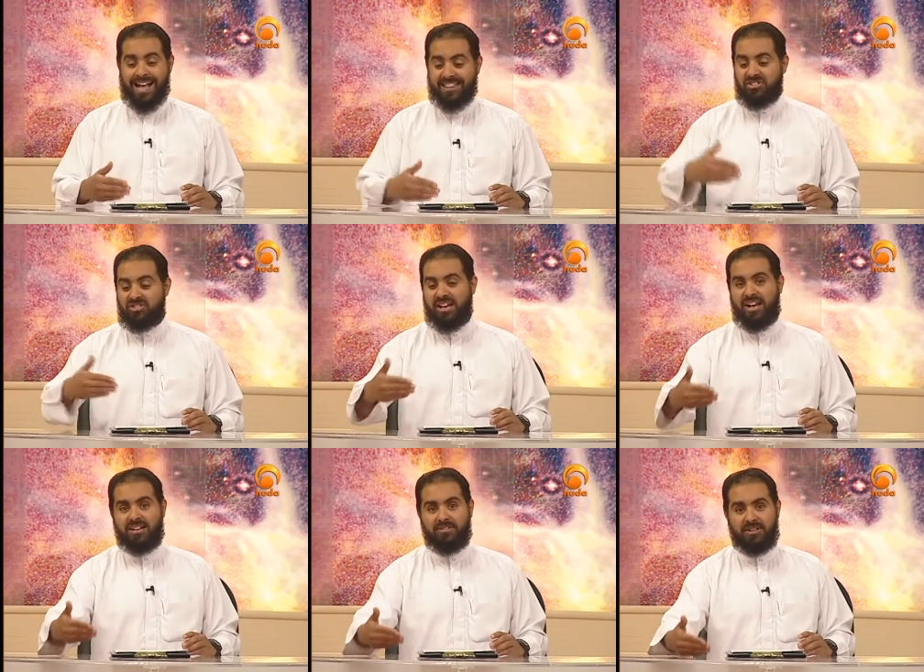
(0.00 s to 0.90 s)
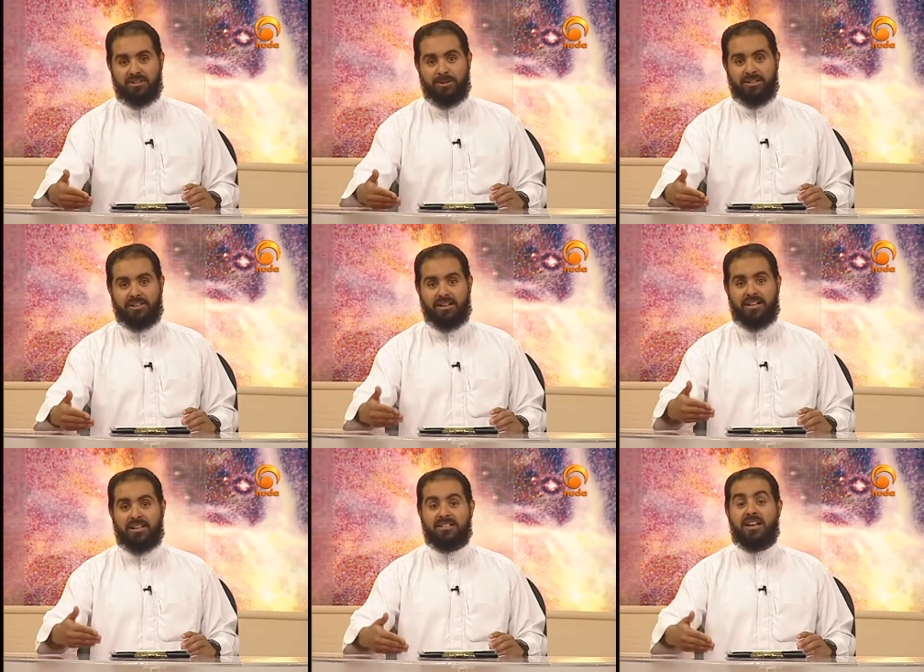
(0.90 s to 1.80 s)
on the side of Allah subhanahu wa ta'ala
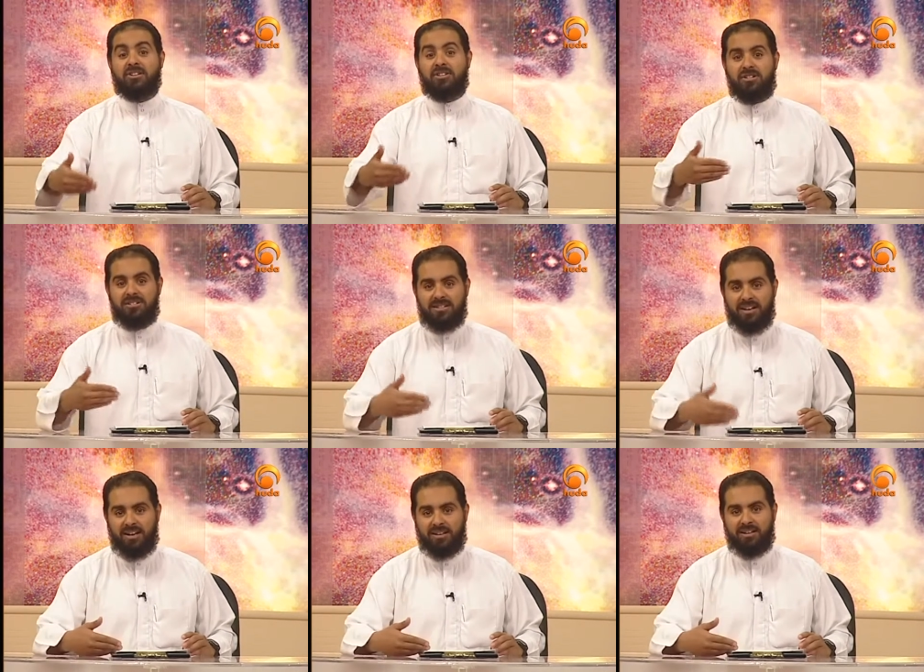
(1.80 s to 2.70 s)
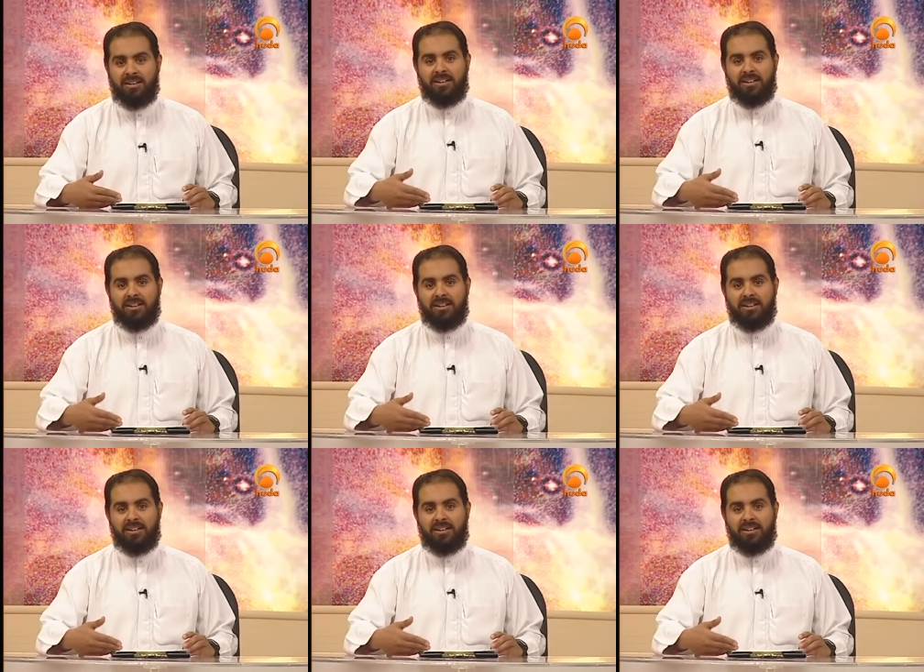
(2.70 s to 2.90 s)
and He's on your side,